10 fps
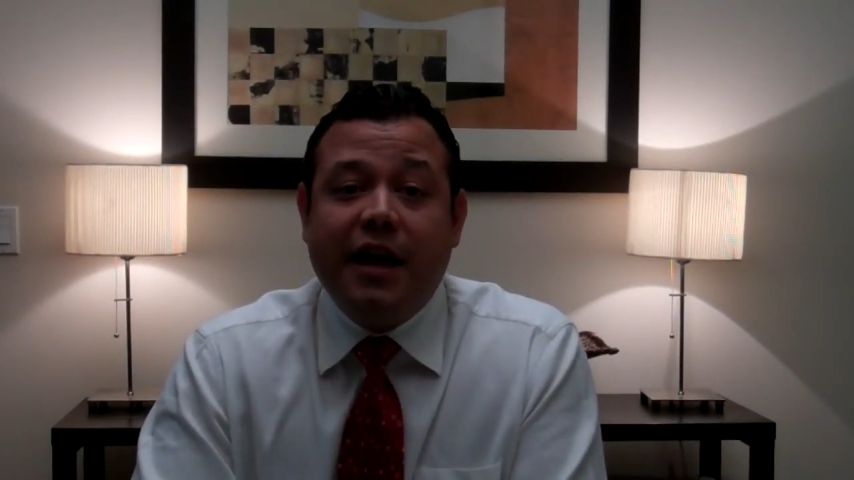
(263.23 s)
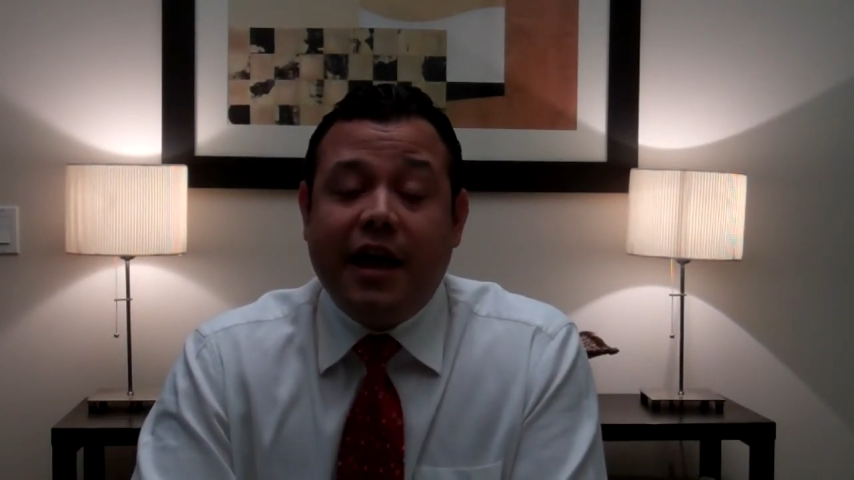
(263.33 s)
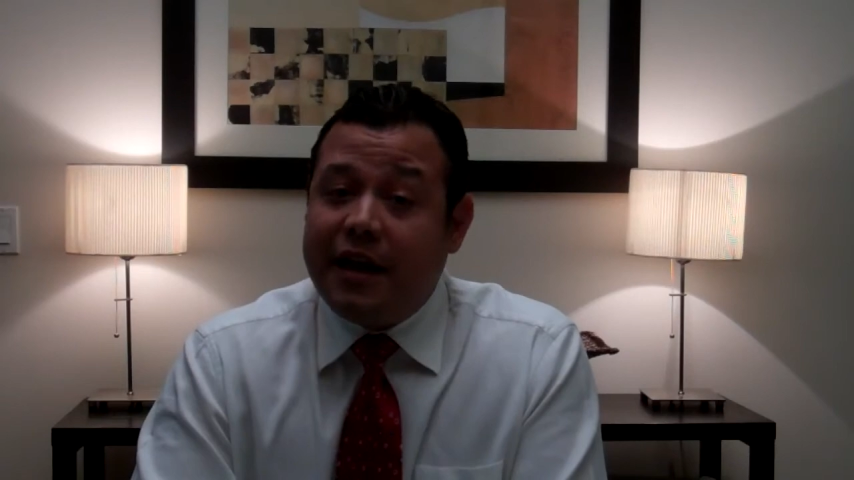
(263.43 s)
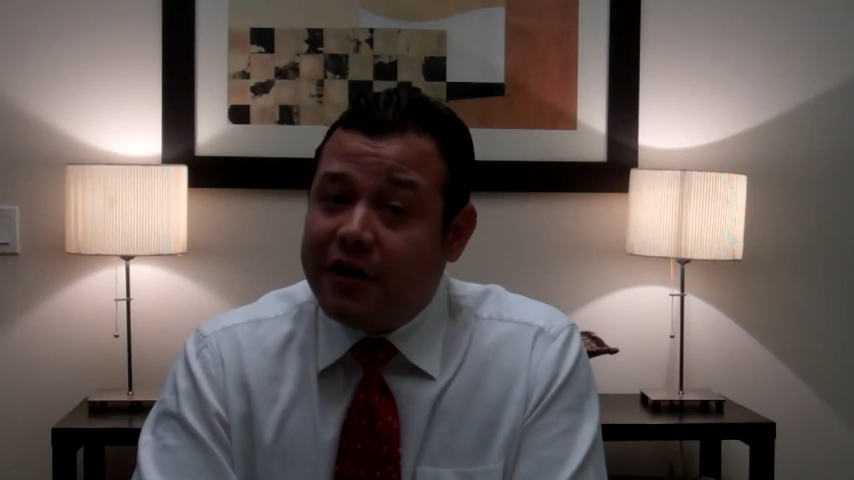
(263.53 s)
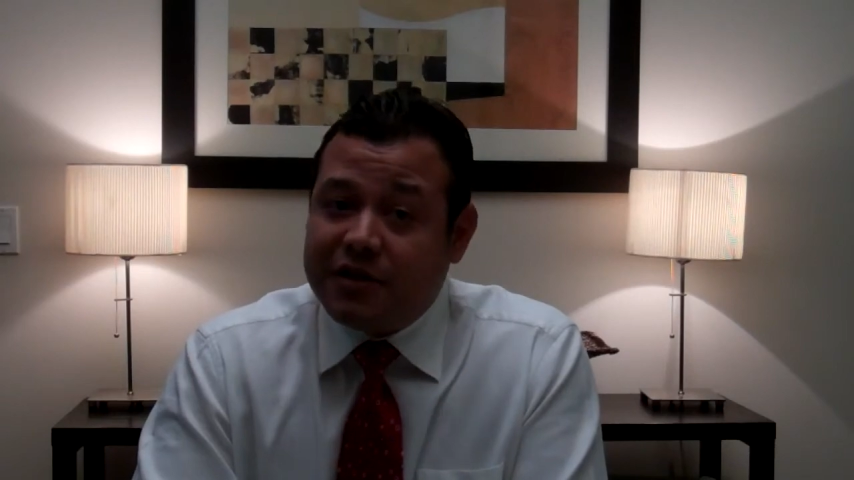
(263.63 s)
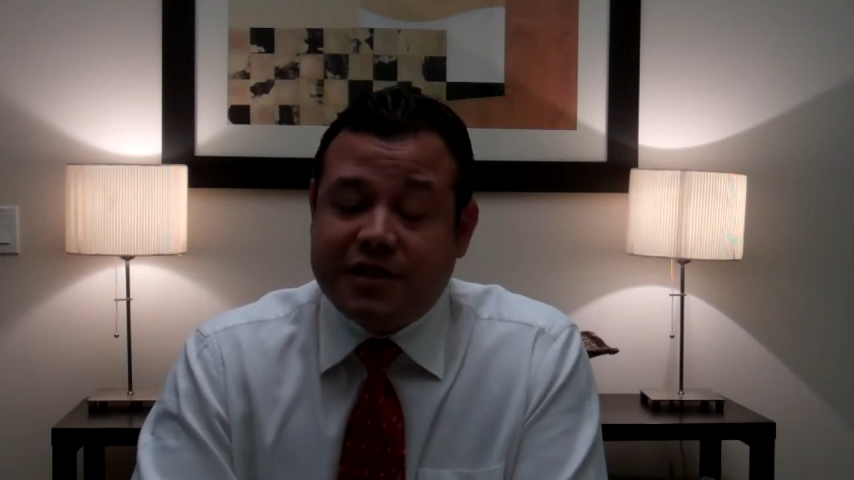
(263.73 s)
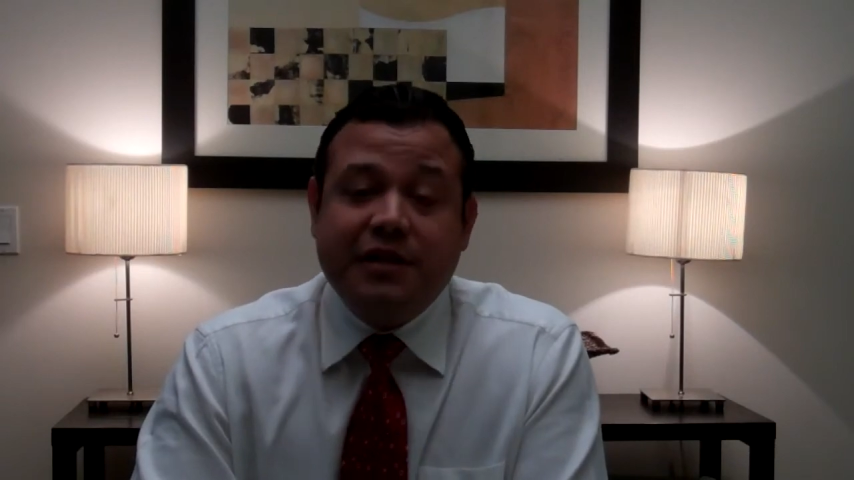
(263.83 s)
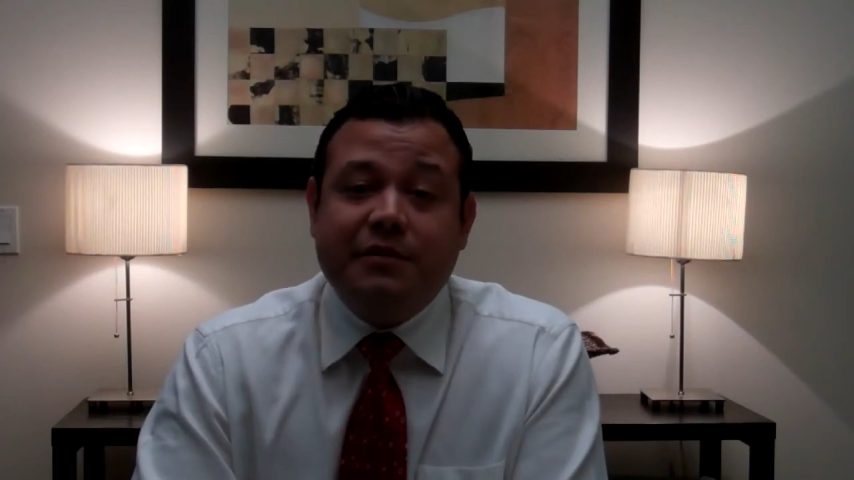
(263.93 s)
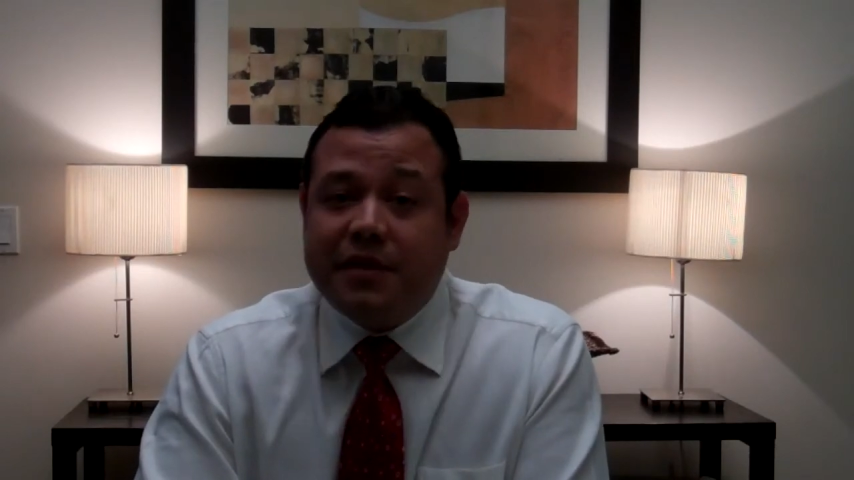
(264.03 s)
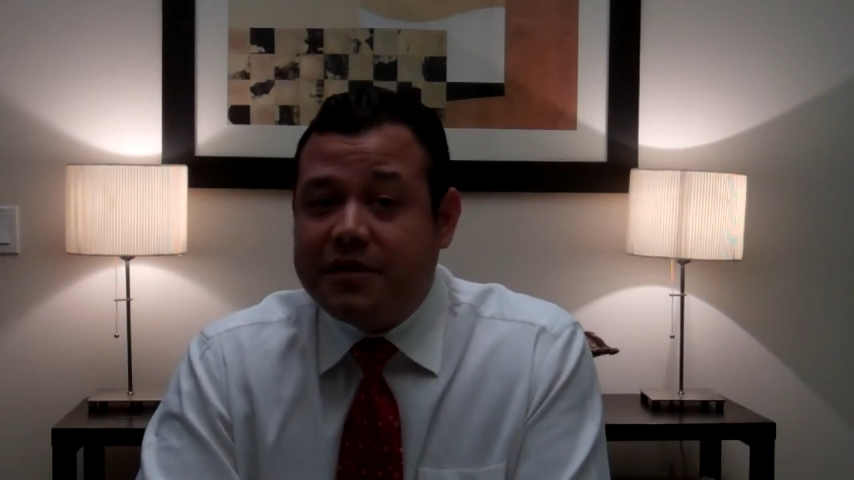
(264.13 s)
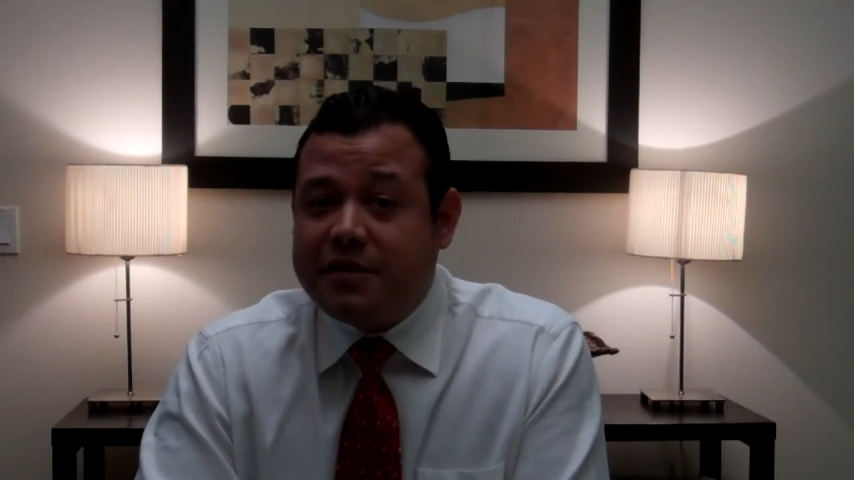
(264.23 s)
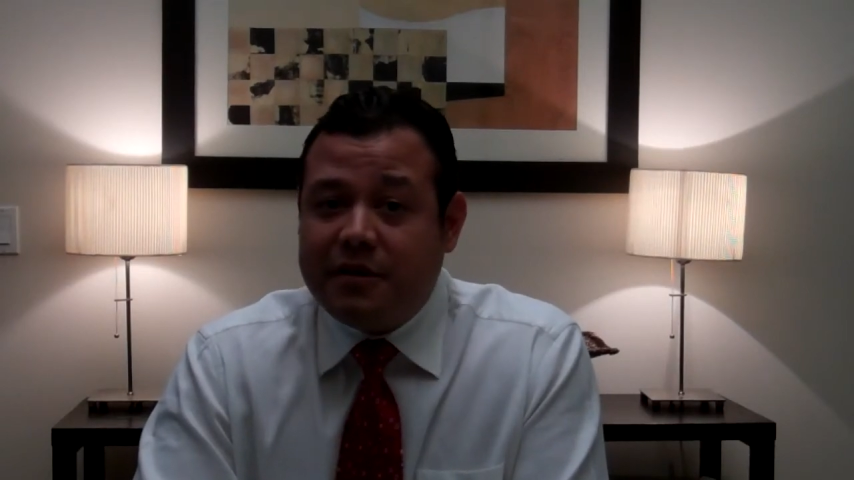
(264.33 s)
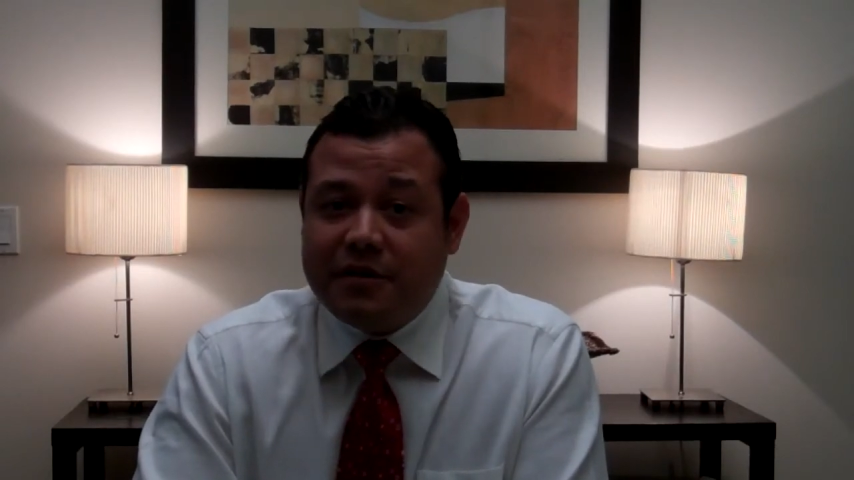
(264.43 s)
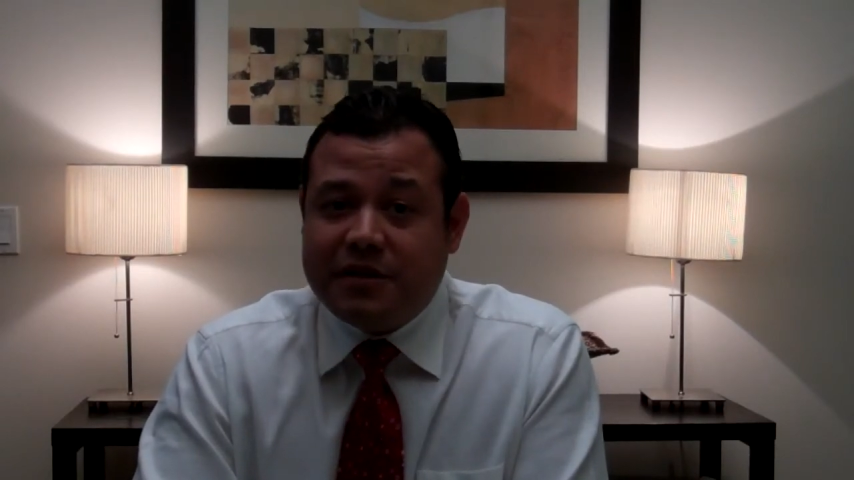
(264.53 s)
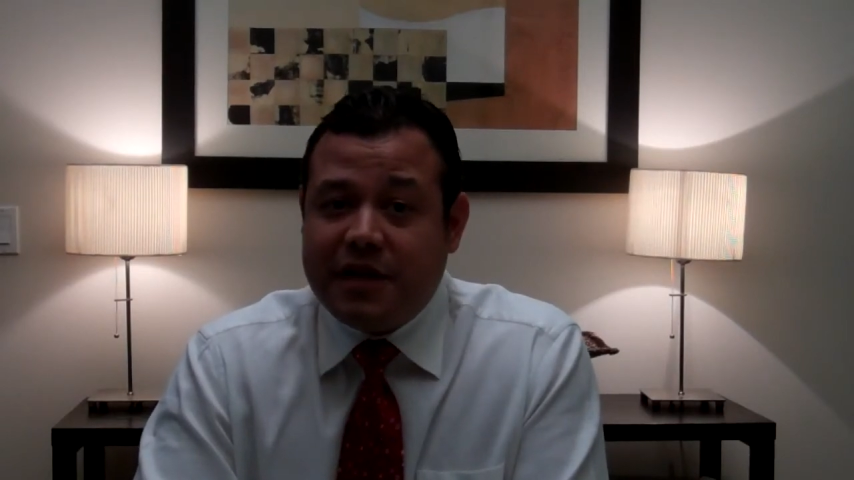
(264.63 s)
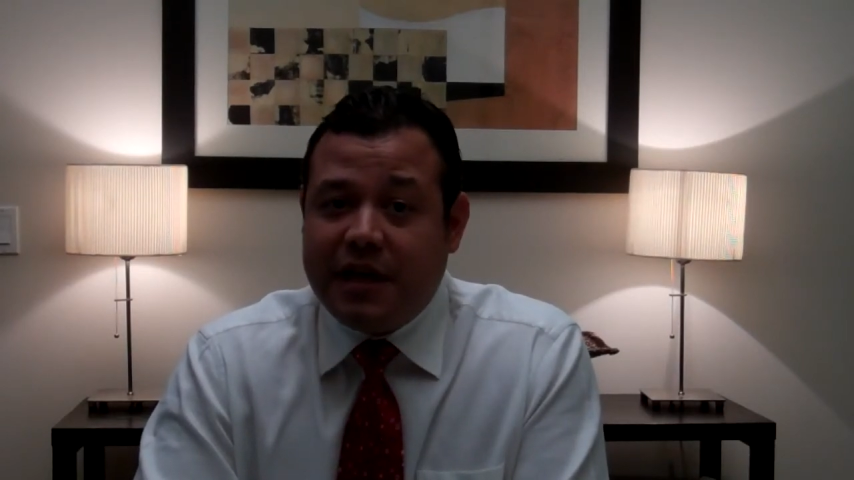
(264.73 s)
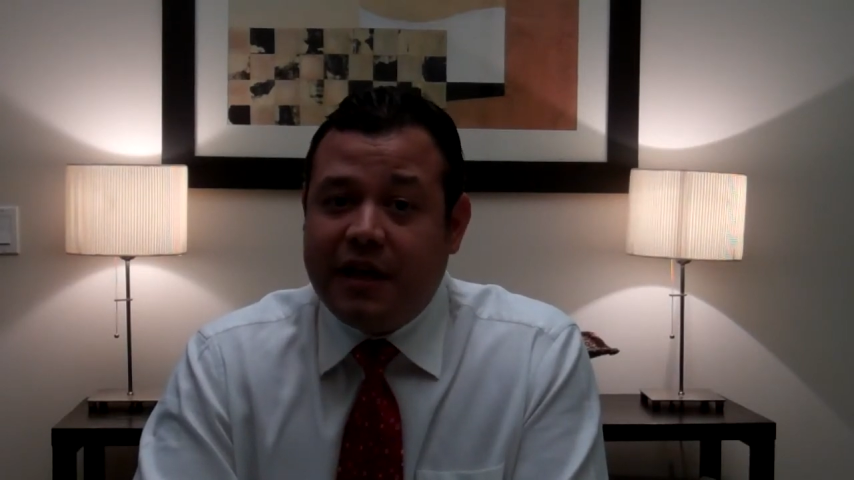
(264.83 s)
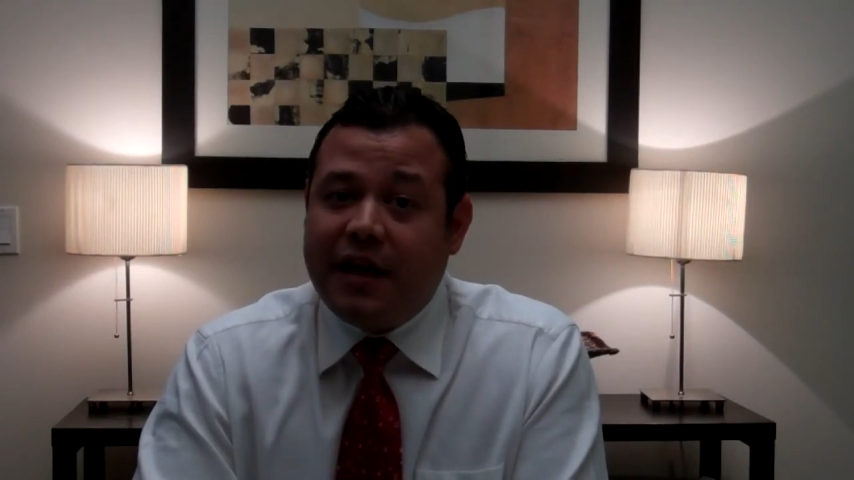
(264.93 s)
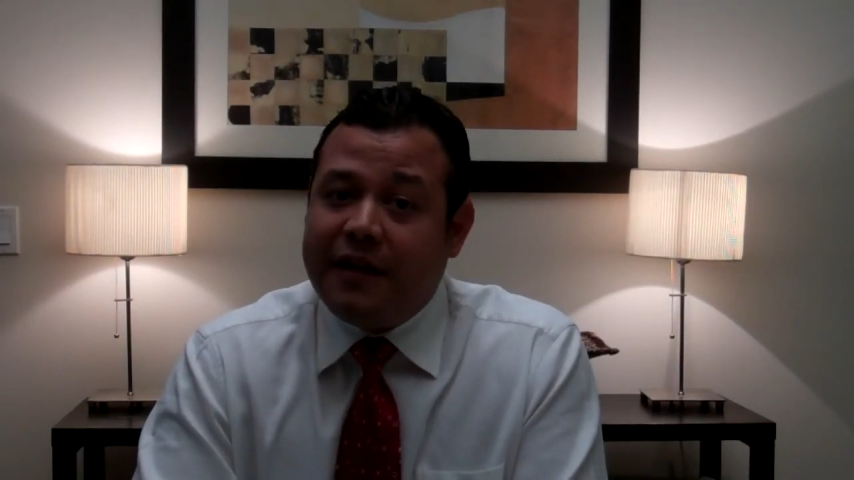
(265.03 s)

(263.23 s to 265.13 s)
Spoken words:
and I'll see you this Thursday